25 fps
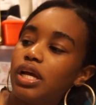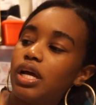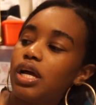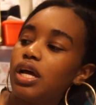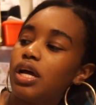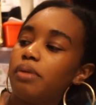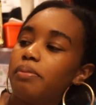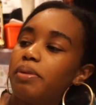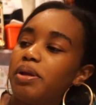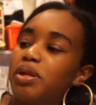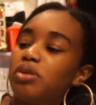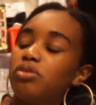
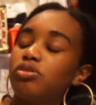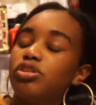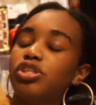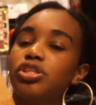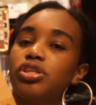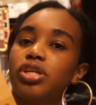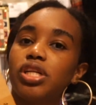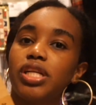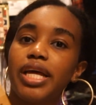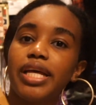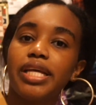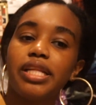um, I know
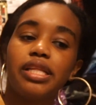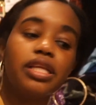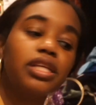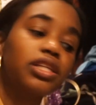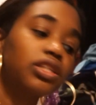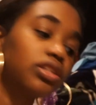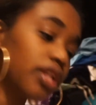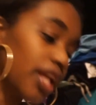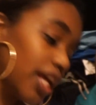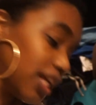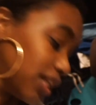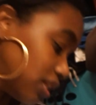she'll like
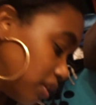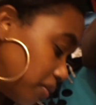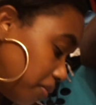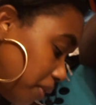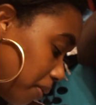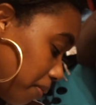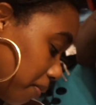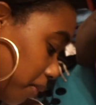this. So that's what my